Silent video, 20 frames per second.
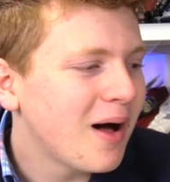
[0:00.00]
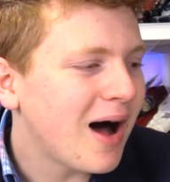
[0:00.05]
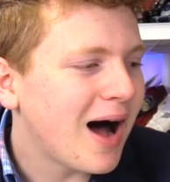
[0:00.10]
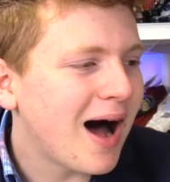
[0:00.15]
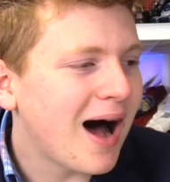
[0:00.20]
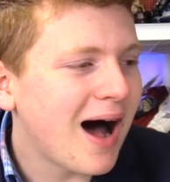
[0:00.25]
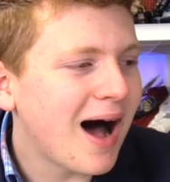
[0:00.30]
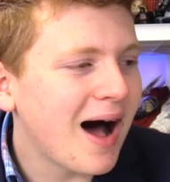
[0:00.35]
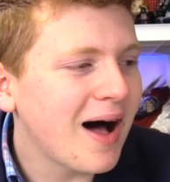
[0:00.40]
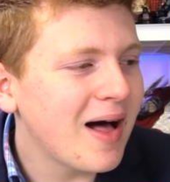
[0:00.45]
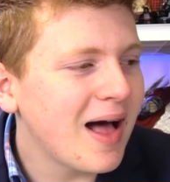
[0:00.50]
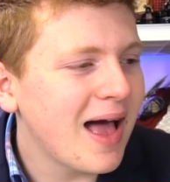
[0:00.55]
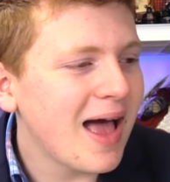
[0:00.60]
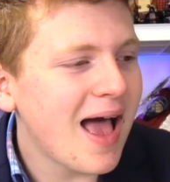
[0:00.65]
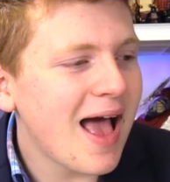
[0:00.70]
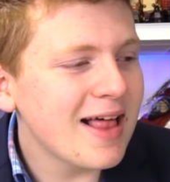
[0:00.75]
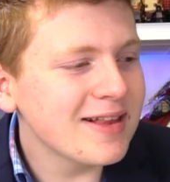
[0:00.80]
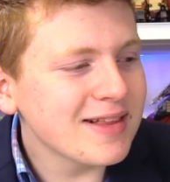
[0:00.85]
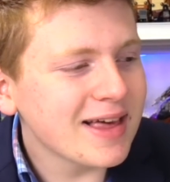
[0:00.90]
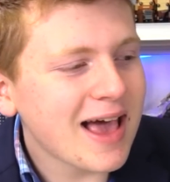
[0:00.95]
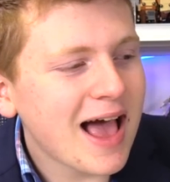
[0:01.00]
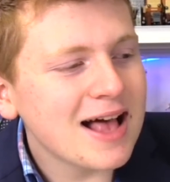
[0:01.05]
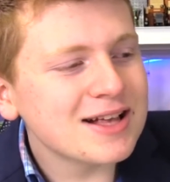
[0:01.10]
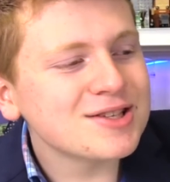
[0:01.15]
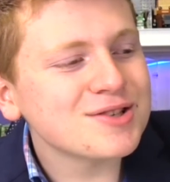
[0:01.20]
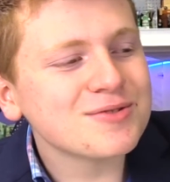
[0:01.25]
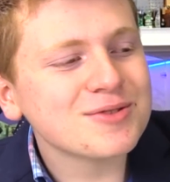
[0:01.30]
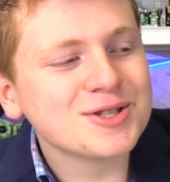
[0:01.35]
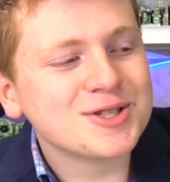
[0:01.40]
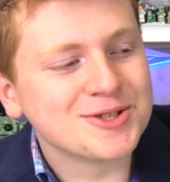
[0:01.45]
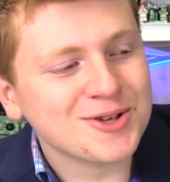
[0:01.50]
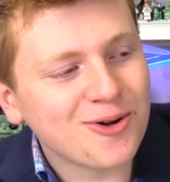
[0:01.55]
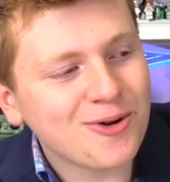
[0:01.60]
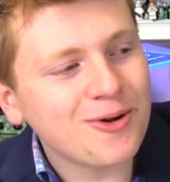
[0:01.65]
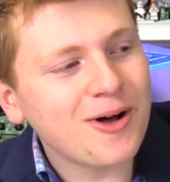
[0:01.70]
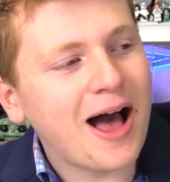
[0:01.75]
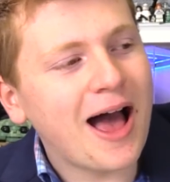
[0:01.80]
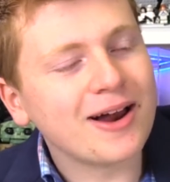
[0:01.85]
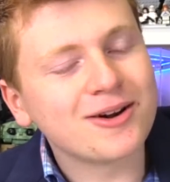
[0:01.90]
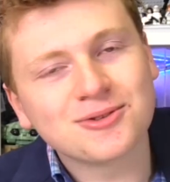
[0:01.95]
Uh, and, and like as a
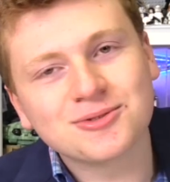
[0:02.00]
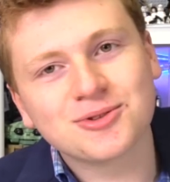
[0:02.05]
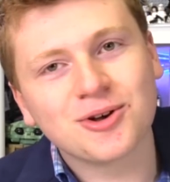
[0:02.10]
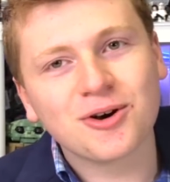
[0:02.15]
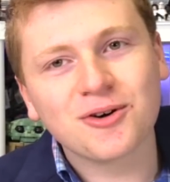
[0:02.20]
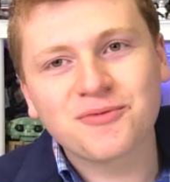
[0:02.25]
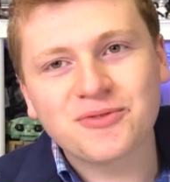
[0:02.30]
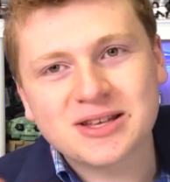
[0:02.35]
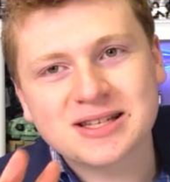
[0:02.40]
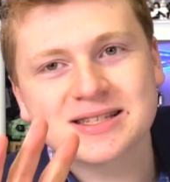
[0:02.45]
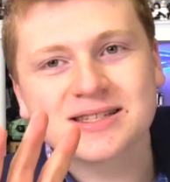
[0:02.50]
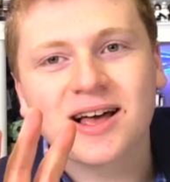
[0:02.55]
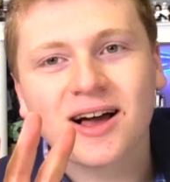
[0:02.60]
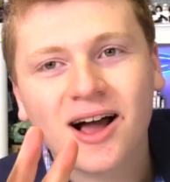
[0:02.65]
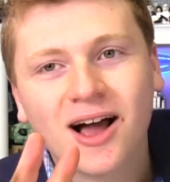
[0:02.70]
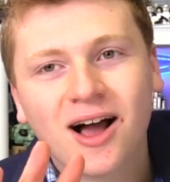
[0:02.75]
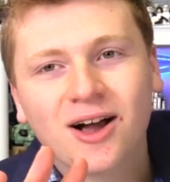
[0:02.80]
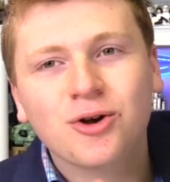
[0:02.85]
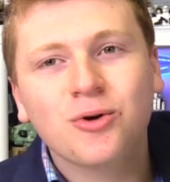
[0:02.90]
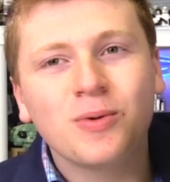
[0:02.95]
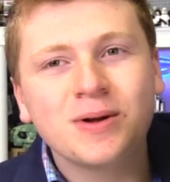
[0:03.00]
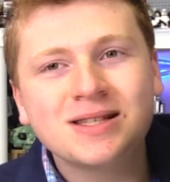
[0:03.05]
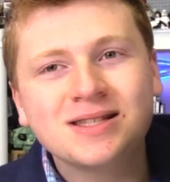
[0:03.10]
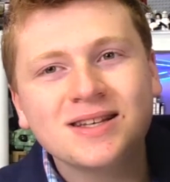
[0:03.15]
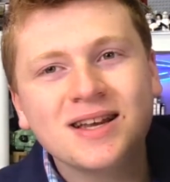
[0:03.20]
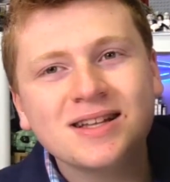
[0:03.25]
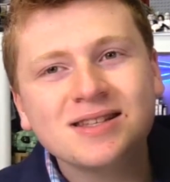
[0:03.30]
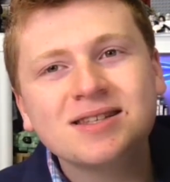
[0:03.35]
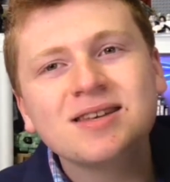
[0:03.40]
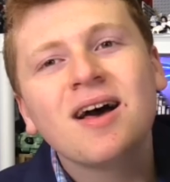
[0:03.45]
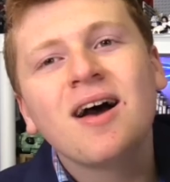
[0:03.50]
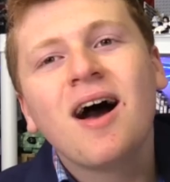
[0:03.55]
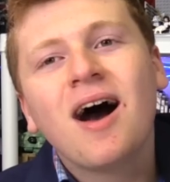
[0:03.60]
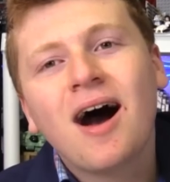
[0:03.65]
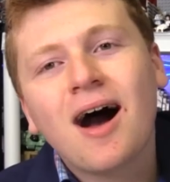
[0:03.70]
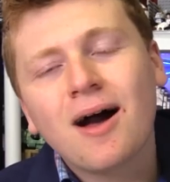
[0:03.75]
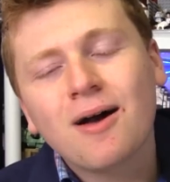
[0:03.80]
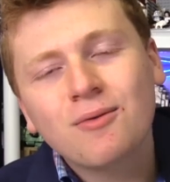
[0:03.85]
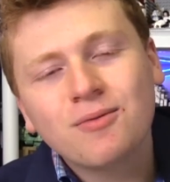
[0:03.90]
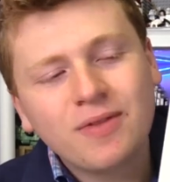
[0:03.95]
result, I don't know if this is a coincidence.
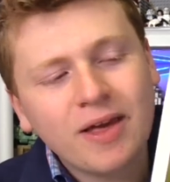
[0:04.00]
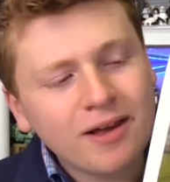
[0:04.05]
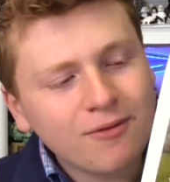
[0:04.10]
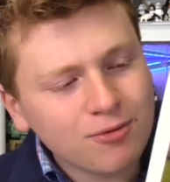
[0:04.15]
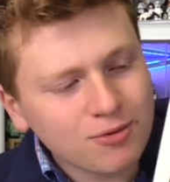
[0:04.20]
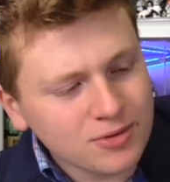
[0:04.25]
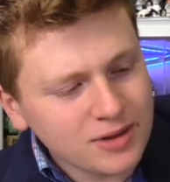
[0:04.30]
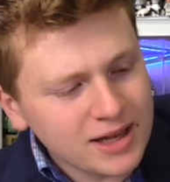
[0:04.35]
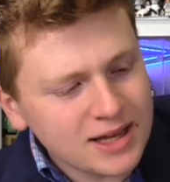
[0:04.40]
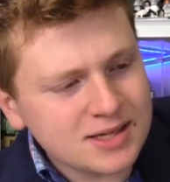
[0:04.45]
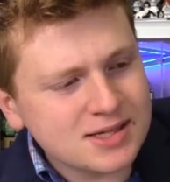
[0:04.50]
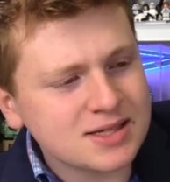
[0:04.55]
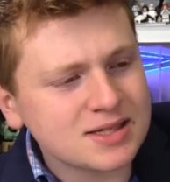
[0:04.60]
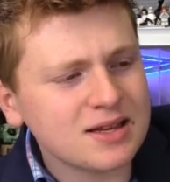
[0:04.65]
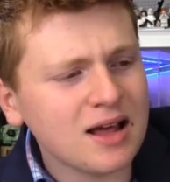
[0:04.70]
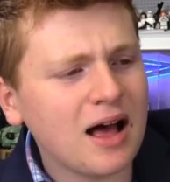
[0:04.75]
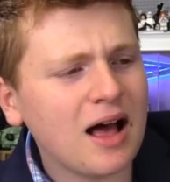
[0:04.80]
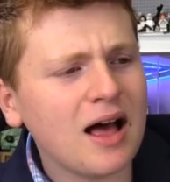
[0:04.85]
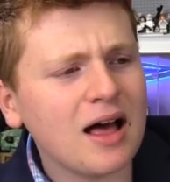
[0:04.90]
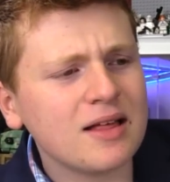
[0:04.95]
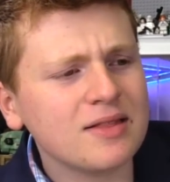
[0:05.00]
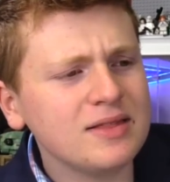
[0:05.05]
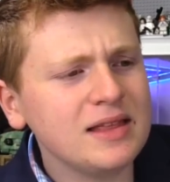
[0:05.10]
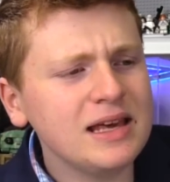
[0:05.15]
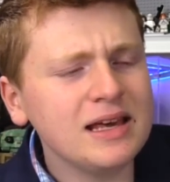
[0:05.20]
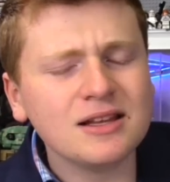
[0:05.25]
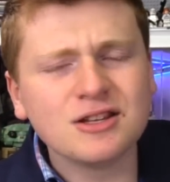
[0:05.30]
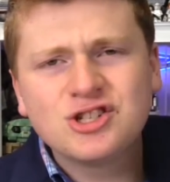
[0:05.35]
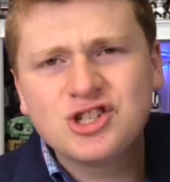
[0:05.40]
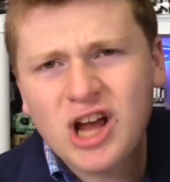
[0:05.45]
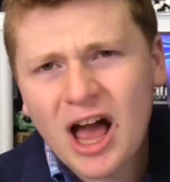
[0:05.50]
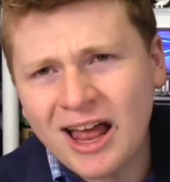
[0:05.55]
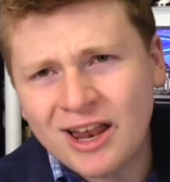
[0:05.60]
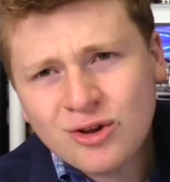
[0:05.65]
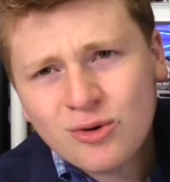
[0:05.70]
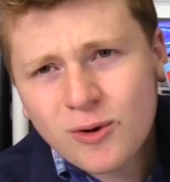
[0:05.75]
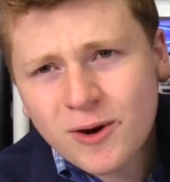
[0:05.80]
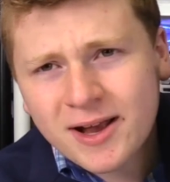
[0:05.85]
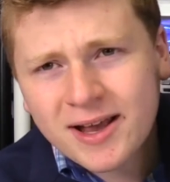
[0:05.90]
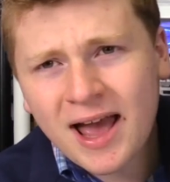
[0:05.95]
Uh, they released uh, the
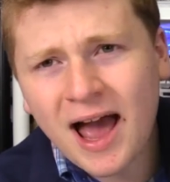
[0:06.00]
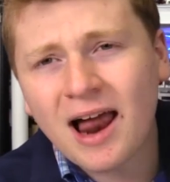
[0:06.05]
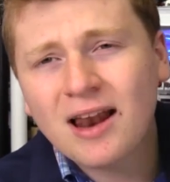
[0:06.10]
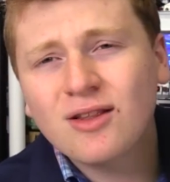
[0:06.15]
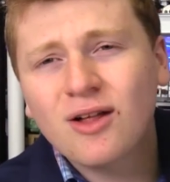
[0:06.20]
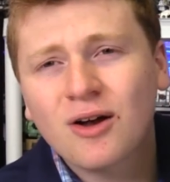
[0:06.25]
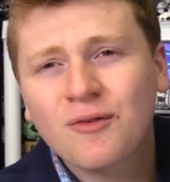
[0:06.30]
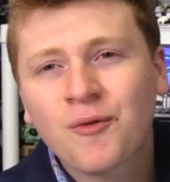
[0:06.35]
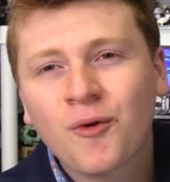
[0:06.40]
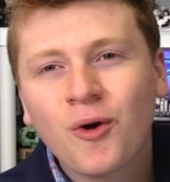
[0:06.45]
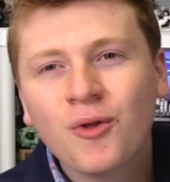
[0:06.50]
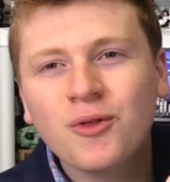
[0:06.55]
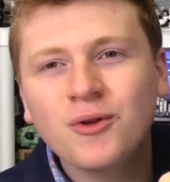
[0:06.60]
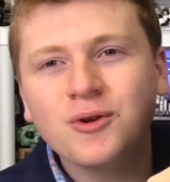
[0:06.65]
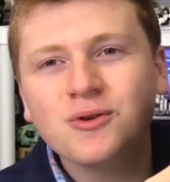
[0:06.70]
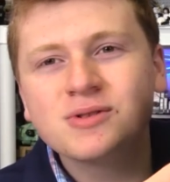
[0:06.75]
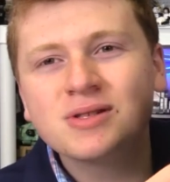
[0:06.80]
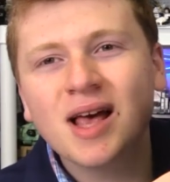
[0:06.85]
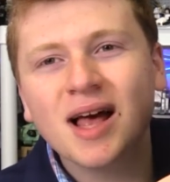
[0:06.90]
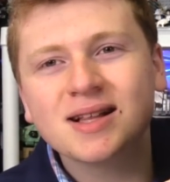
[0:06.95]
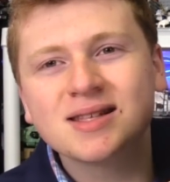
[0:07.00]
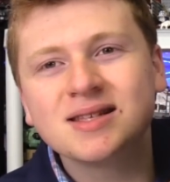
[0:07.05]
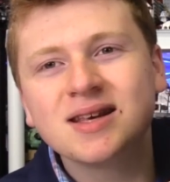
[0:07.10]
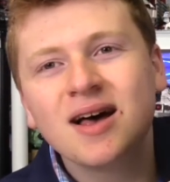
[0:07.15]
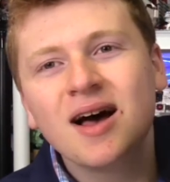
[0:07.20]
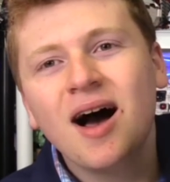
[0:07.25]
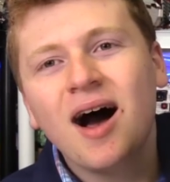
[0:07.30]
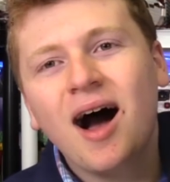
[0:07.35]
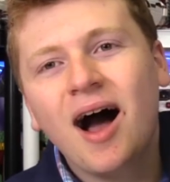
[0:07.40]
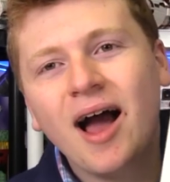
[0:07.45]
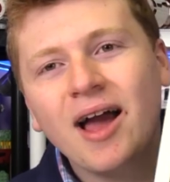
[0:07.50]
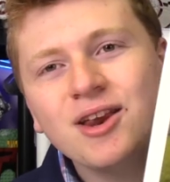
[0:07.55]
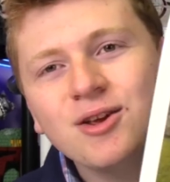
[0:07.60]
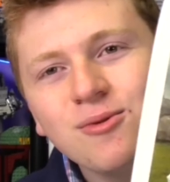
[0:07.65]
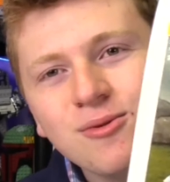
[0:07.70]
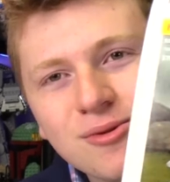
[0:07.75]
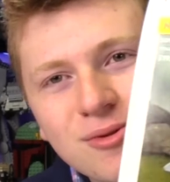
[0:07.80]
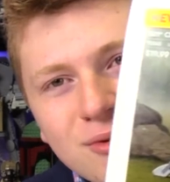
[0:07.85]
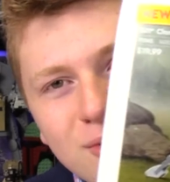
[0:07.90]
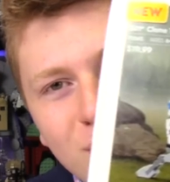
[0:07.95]
January catalog for all the new sets, uh, and you'll